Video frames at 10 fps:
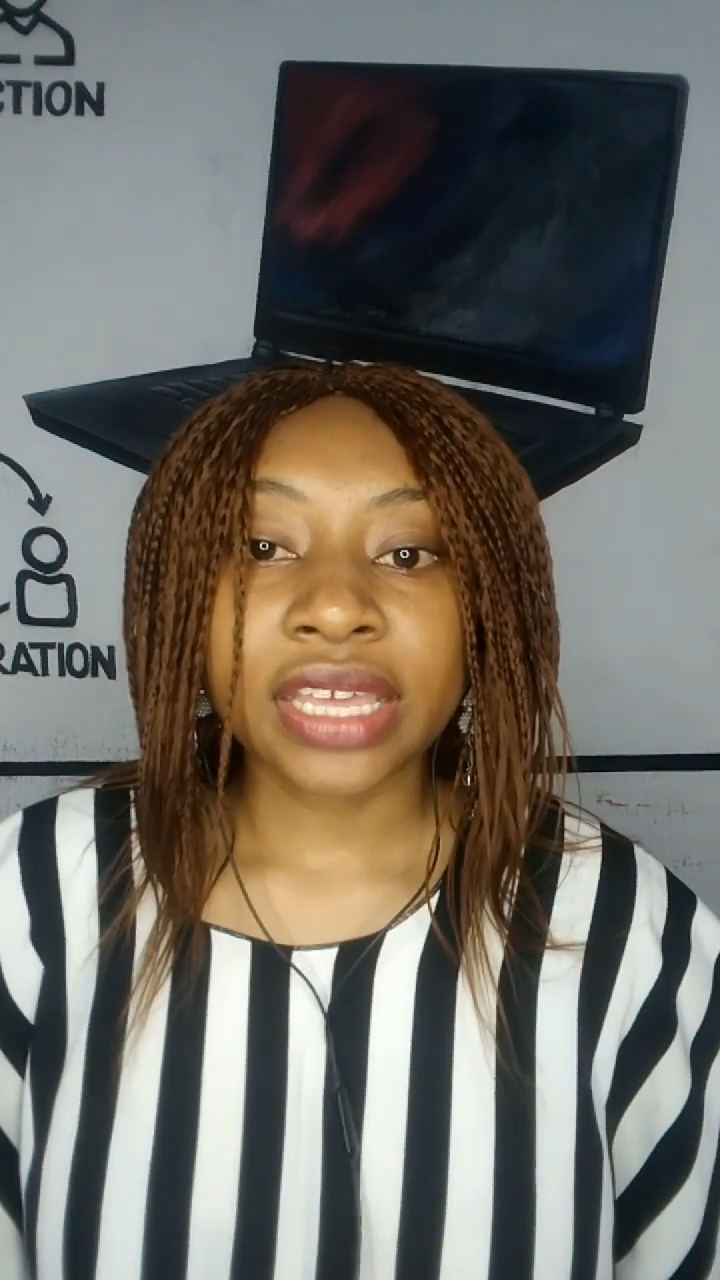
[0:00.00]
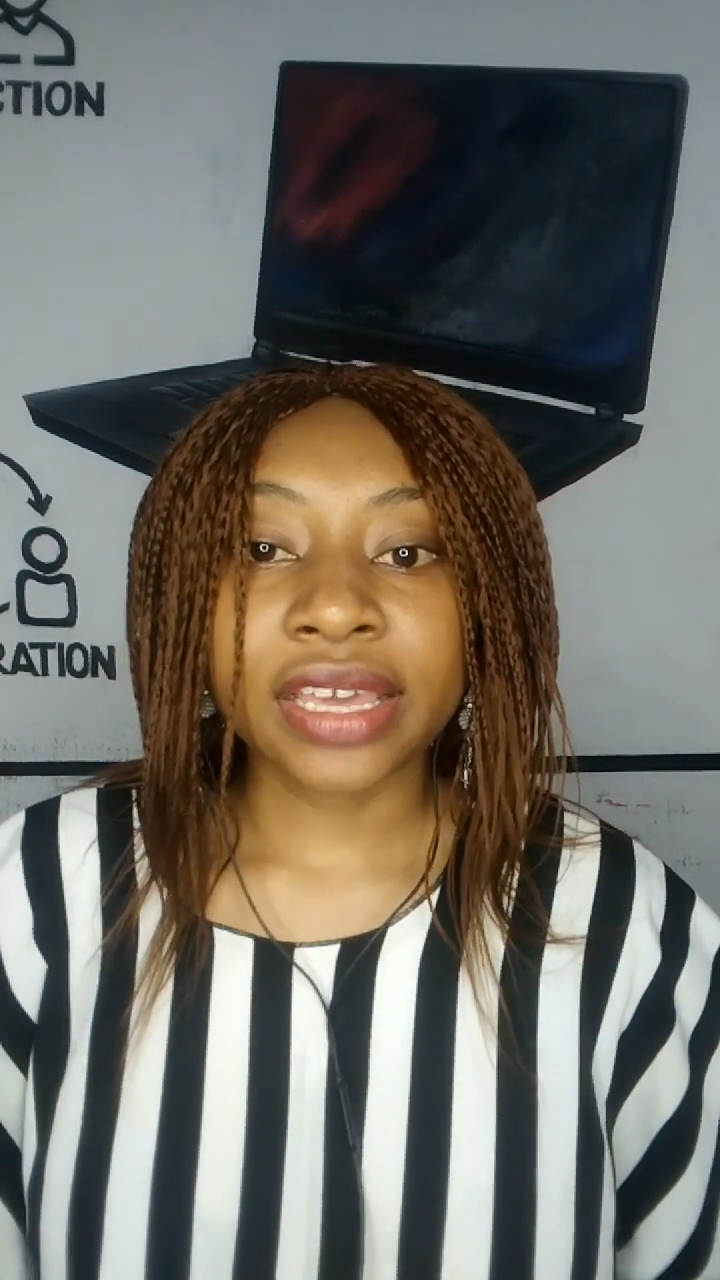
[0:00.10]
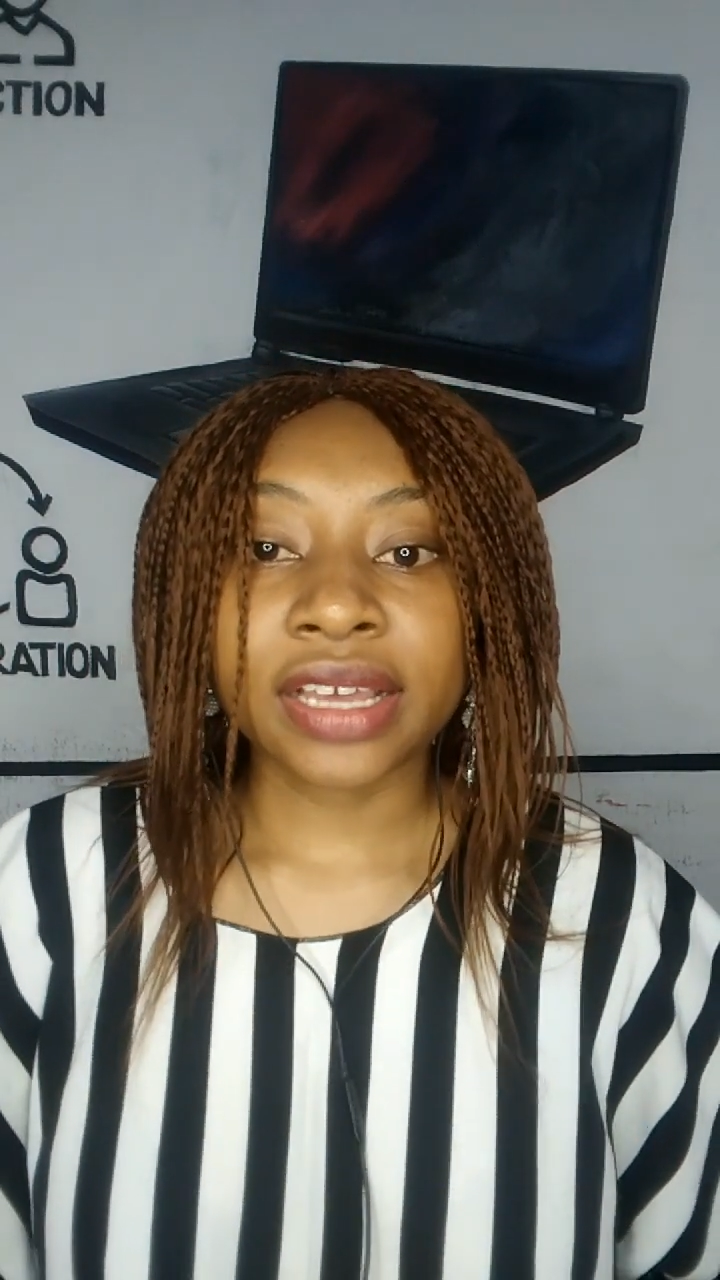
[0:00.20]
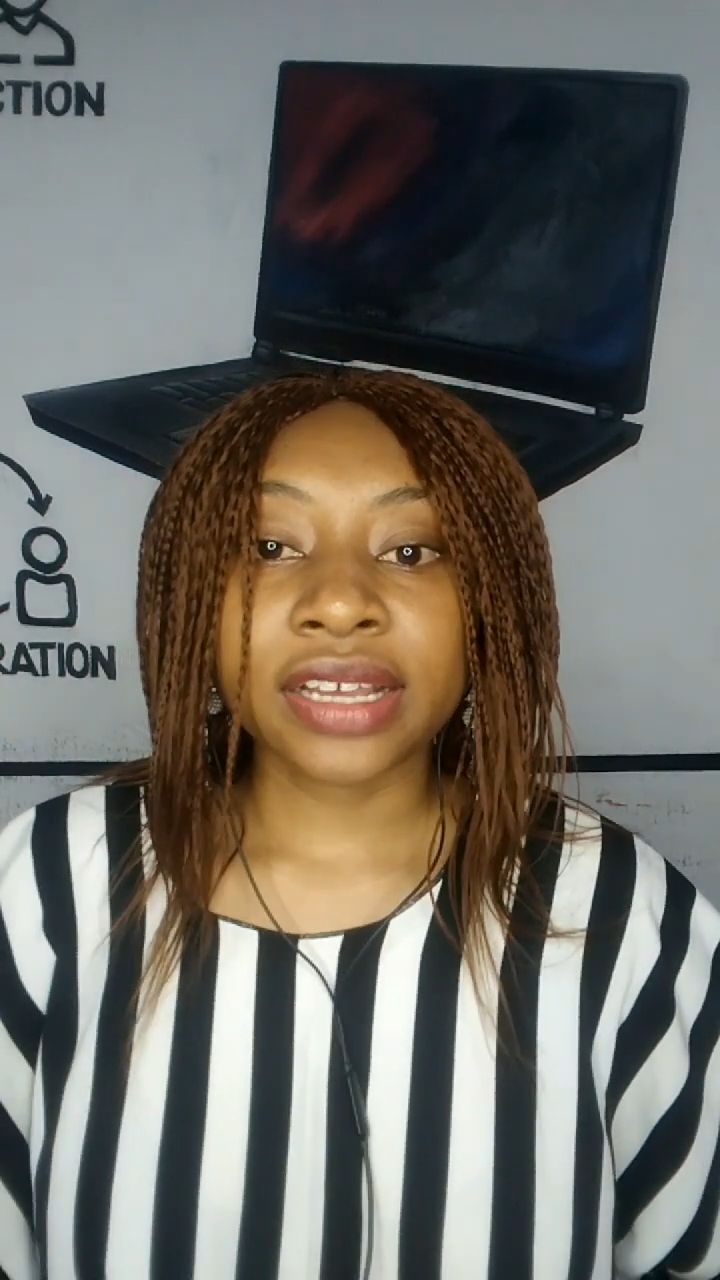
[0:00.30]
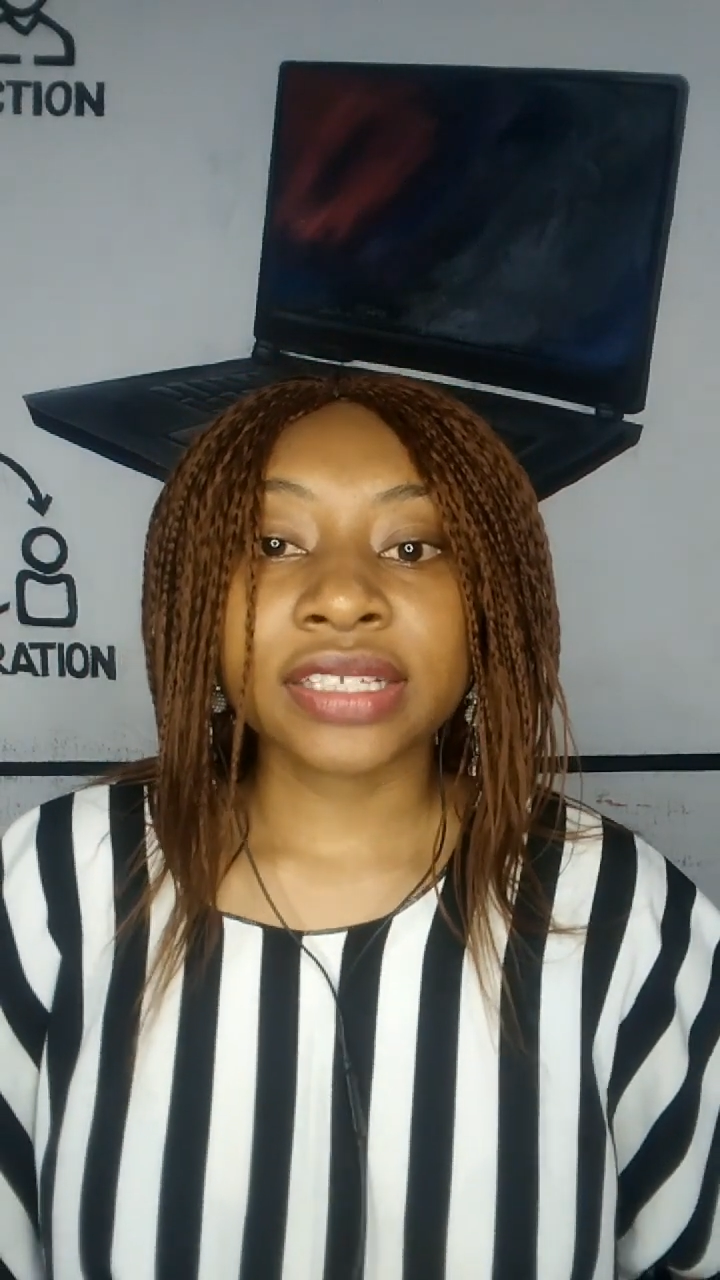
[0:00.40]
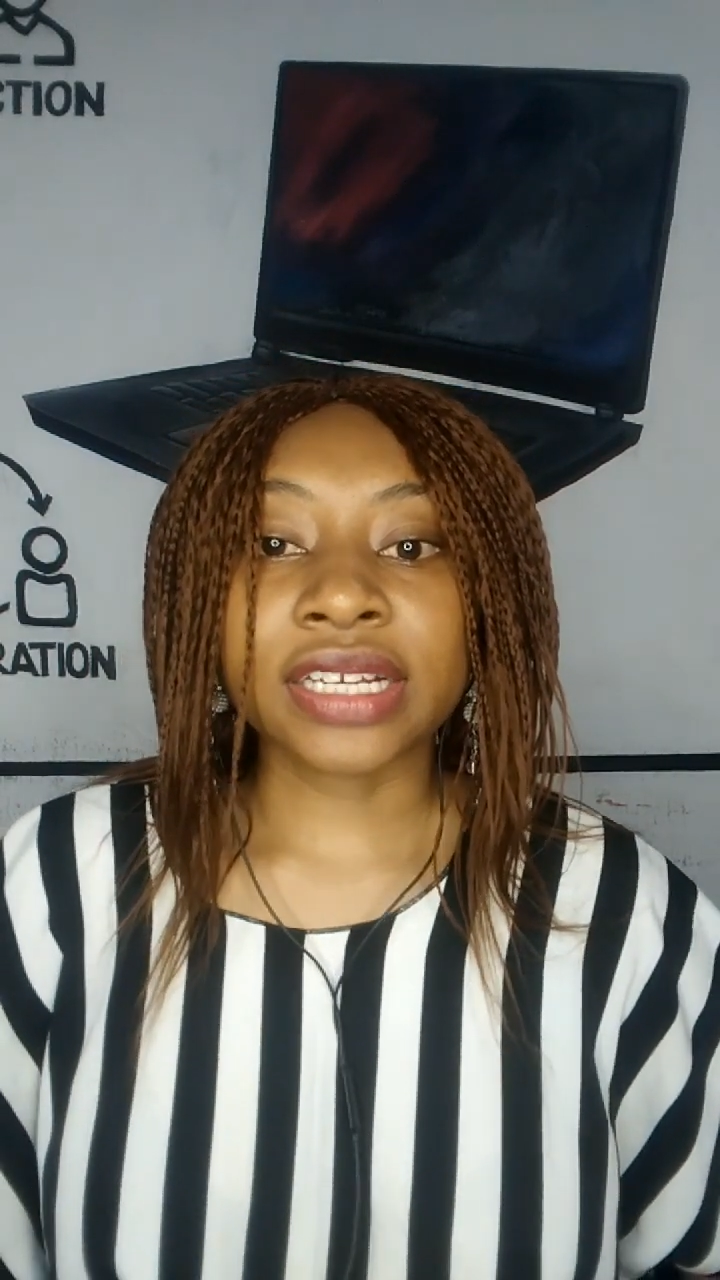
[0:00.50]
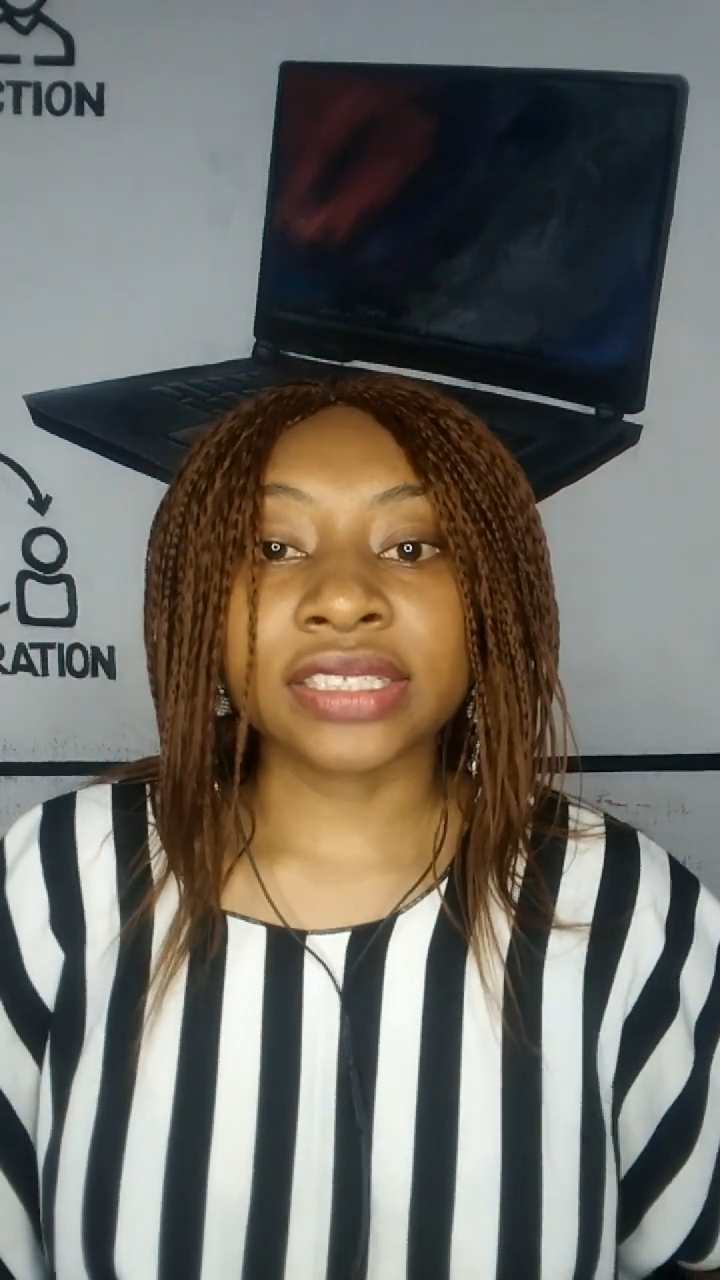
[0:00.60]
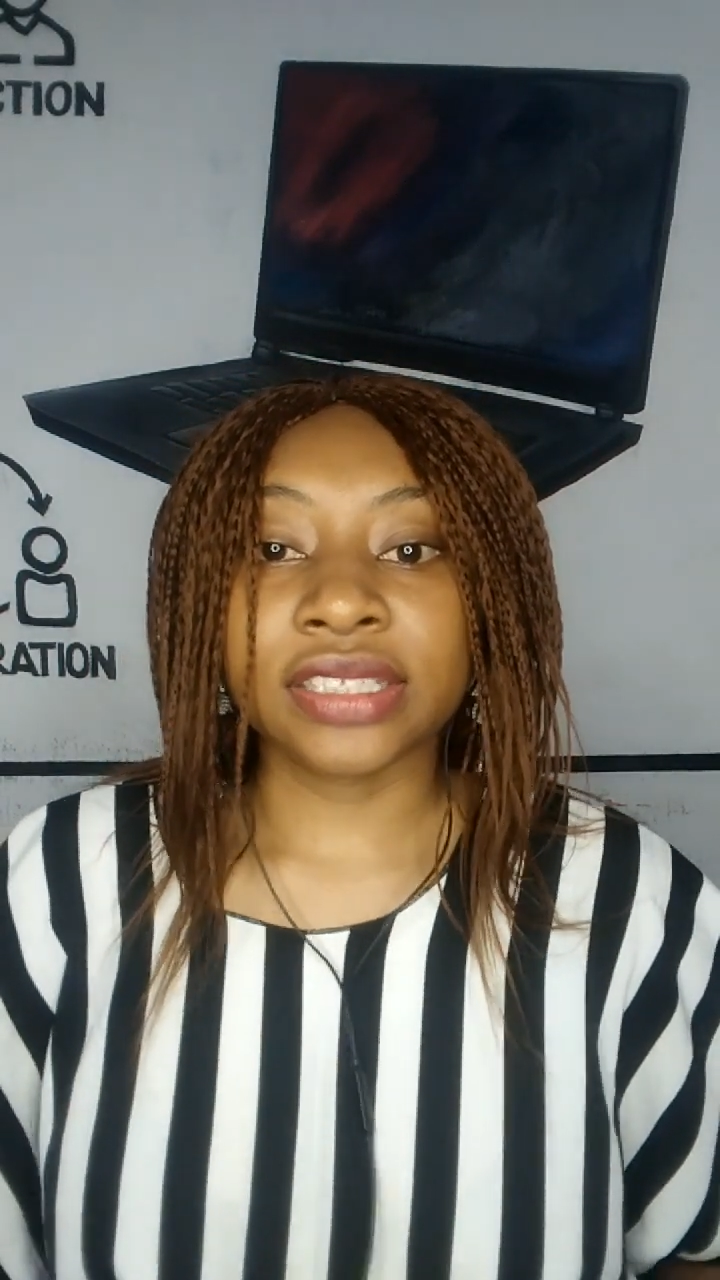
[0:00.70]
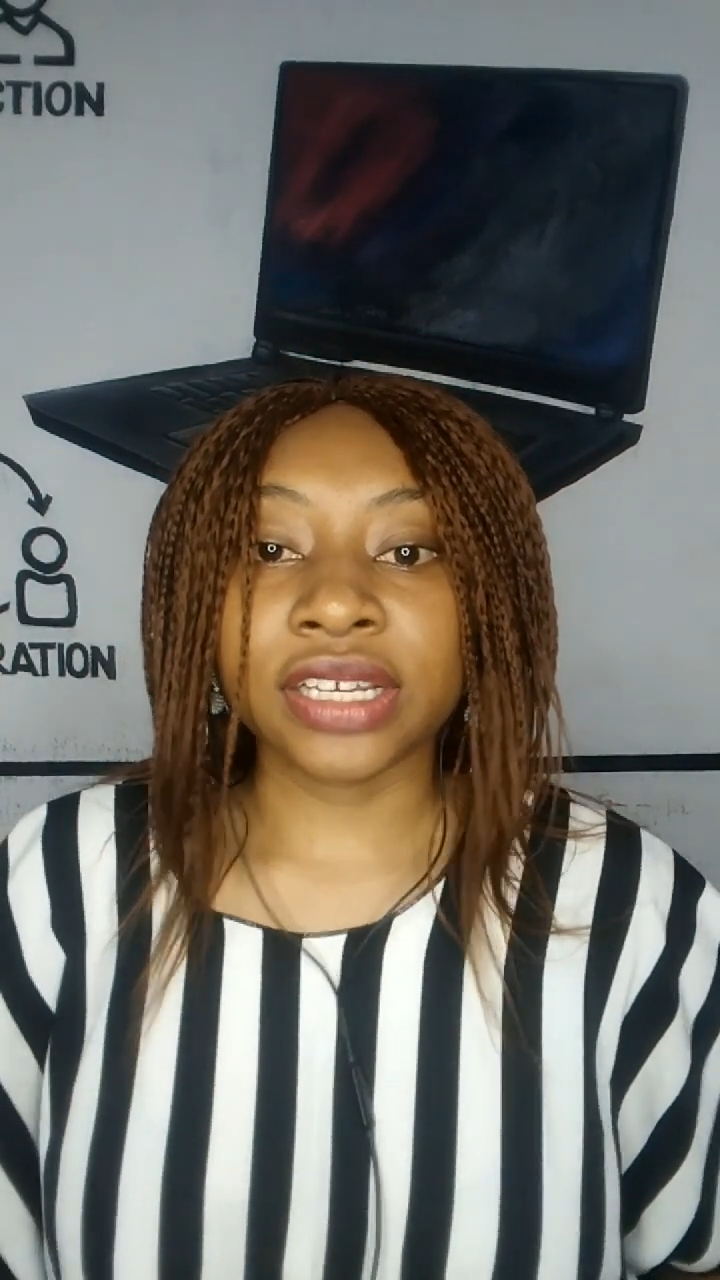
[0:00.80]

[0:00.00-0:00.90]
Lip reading: And